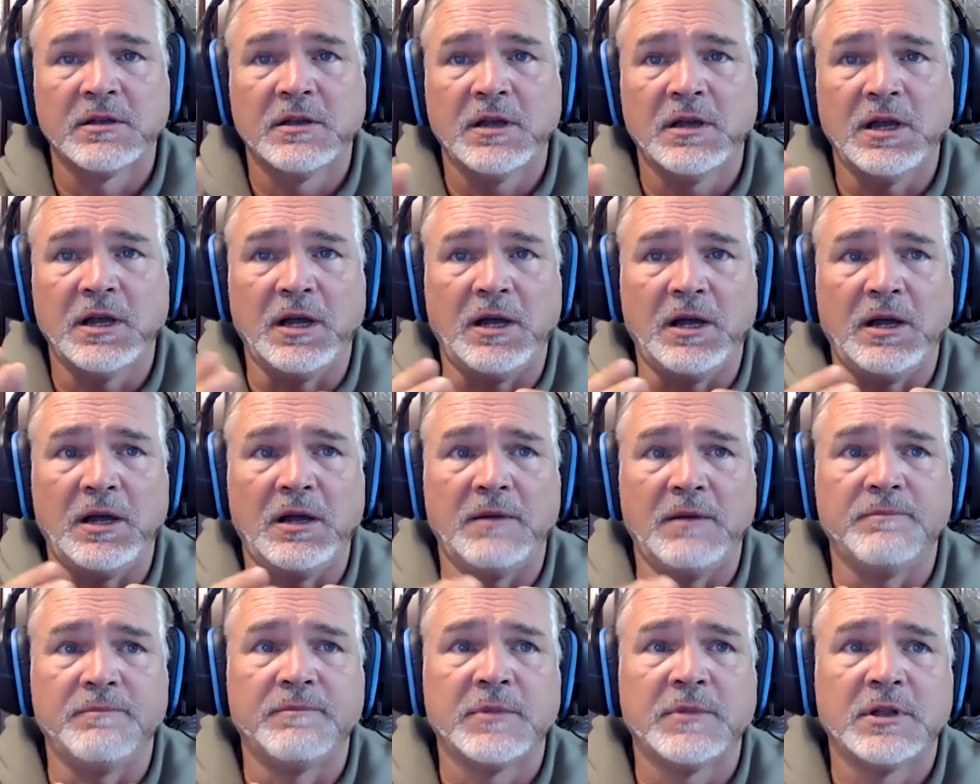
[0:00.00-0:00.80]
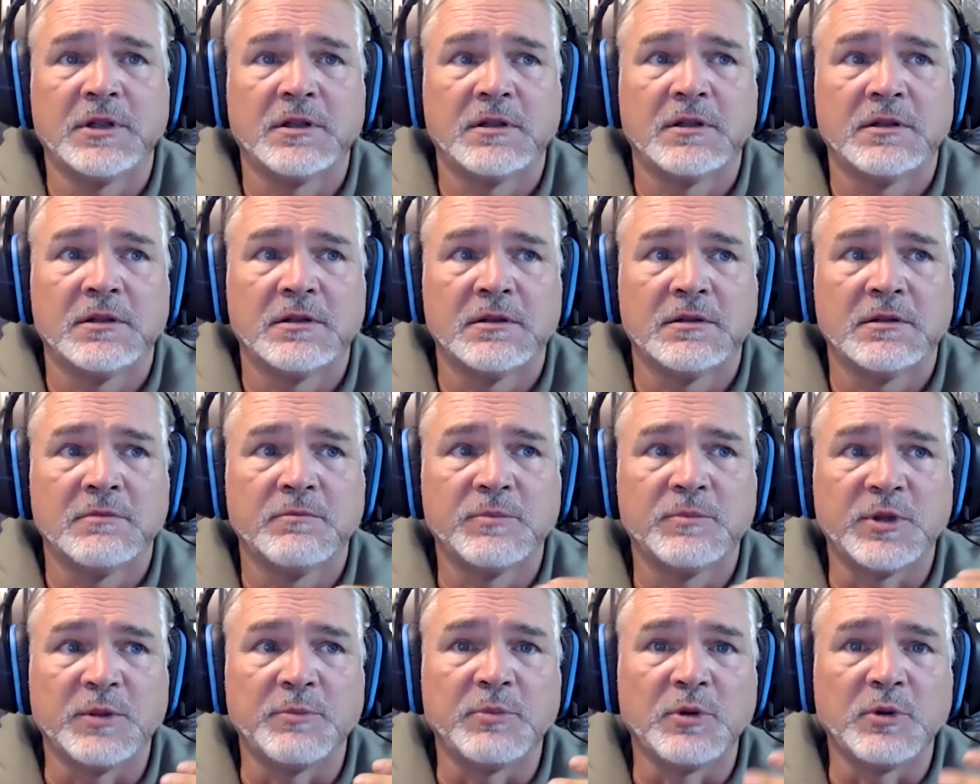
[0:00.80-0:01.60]
The
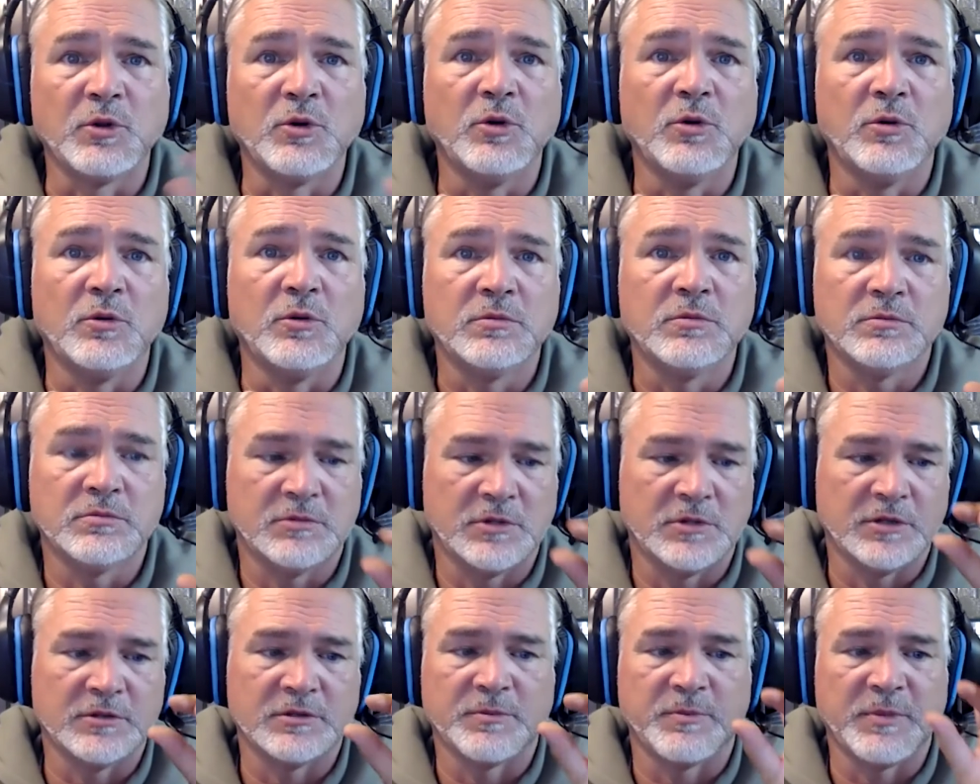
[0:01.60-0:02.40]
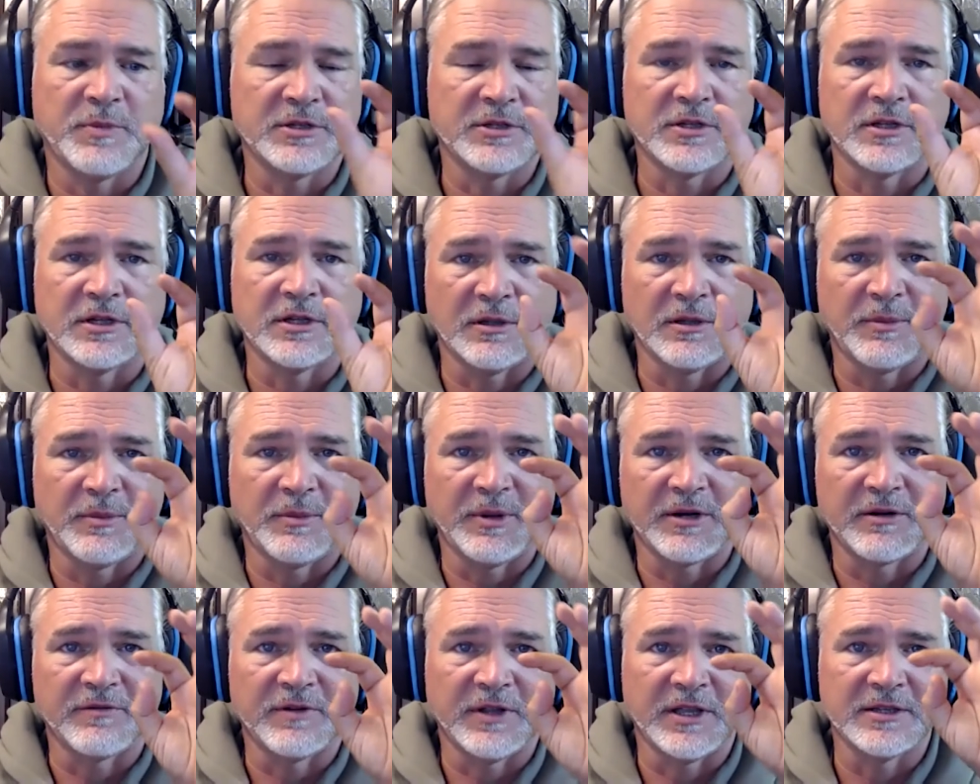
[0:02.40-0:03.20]
blue, there's a bunch of little
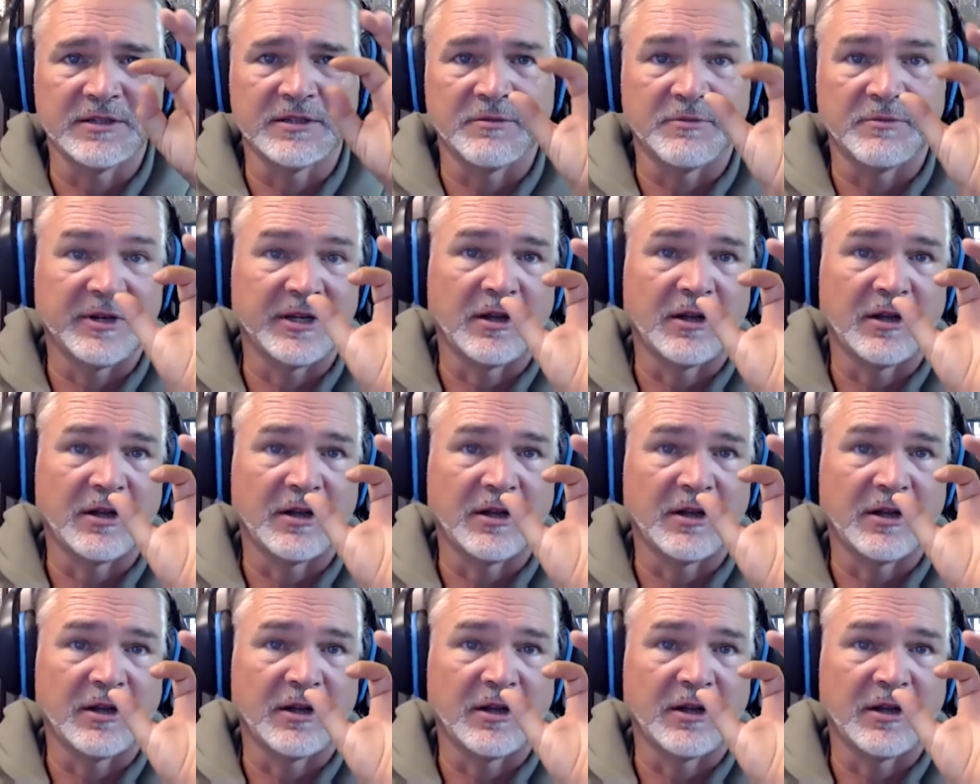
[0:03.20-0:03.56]
butterflies that we call